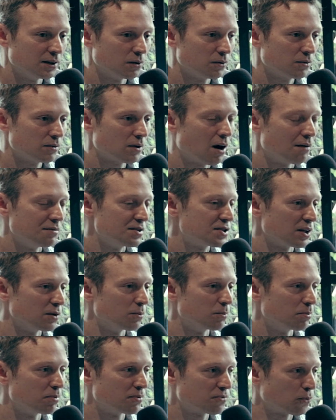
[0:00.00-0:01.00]
know, obviously
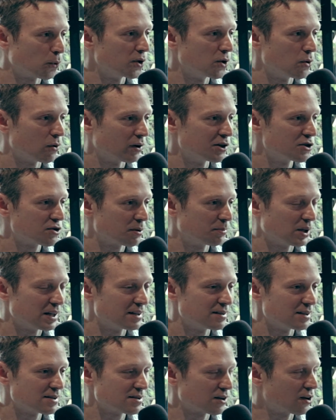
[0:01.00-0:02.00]
before you go on a trip like
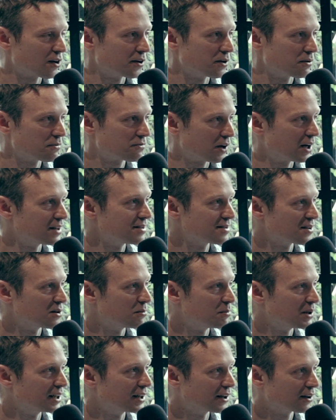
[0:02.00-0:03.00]
this, a lot of your friends that have
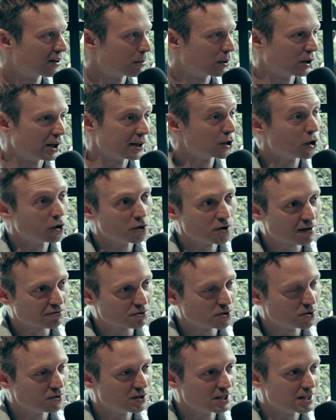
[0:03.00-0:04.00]
been here were like, no, you have
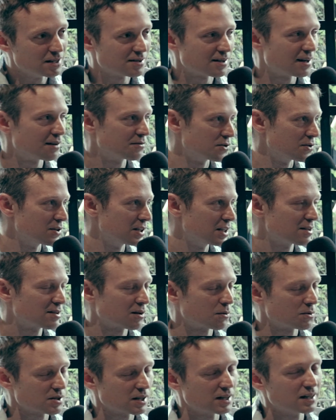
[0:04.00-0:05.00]
to do this, you have to do this.
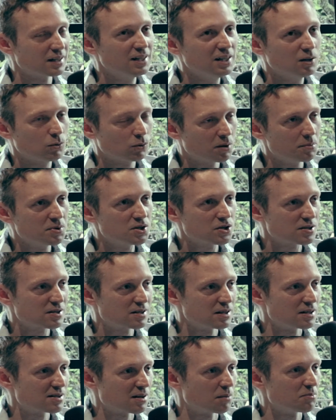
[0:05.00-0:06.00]
And I was like, well, let me just
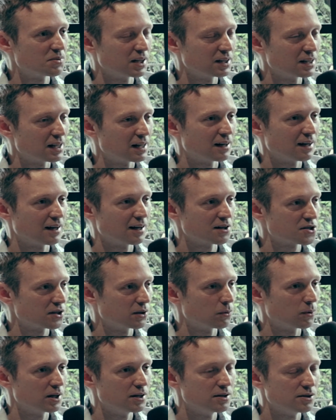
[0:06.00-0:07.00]
see something that I actually
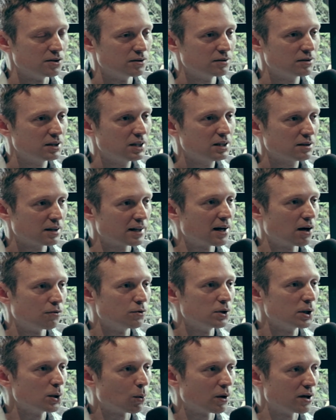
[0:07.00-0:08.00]
want to do. Like I
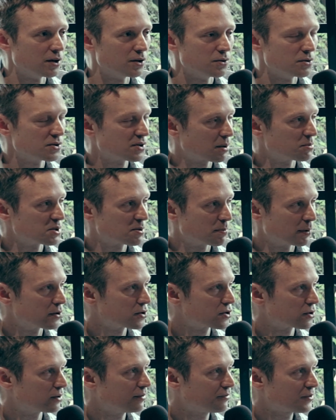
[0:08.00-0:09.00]
really wanted to do something
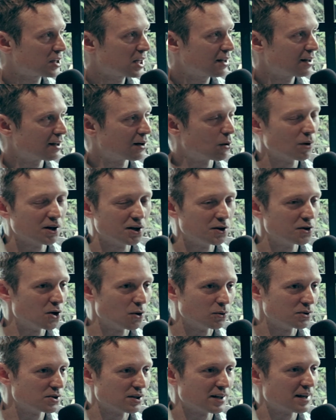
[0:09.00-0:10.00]
spiritual, and I wanted to
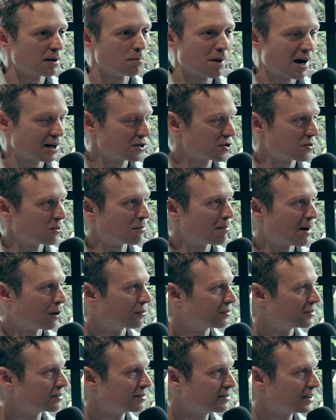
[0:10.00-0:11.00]
go to like a magical
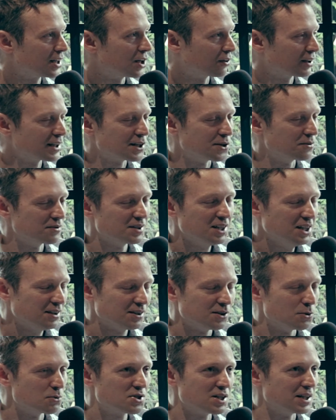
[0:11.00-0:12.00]
mountain, you know, like you
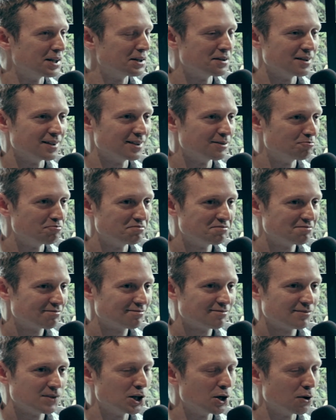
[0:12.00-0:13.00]
see in the,
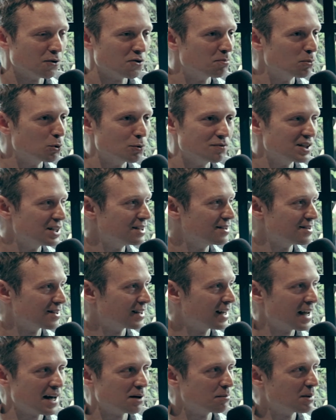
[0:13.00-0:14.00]
you know, the movies and
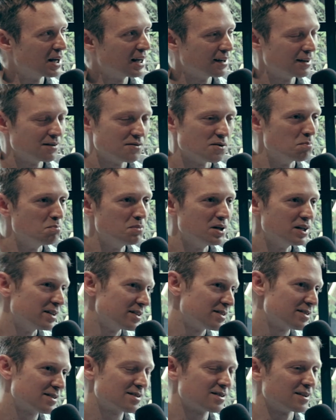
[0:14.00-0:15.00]
the anime, the
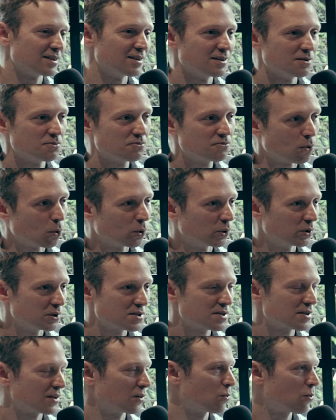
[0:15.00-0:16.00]
mists and the
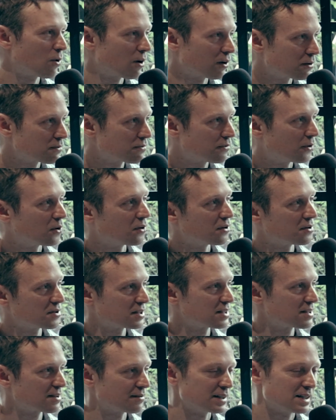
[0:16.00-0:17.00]
forests and the waterfalls
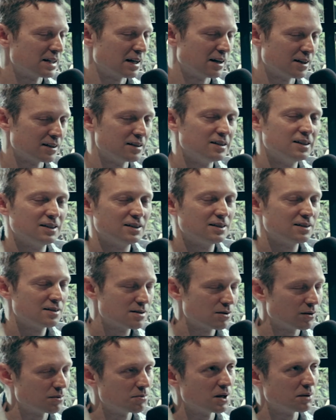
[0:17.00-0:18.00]
and stuff like that.
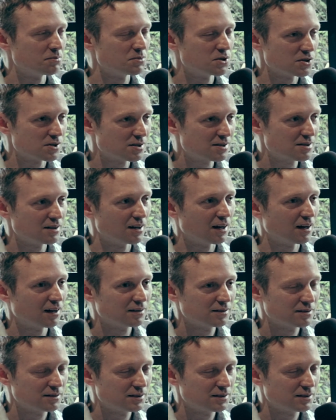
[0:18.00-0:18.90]
So I'm just, yeah.